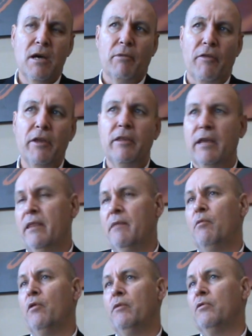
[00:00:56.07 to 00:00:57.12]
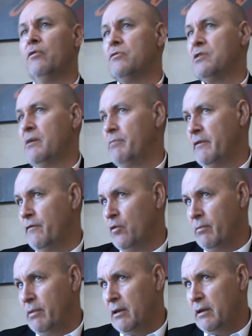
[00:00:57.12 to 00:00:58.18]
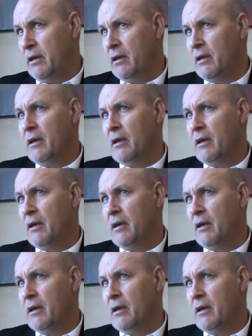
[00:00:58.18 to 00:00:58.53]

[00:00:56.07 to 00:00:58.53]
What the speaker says: But I think the other point would also be affordability.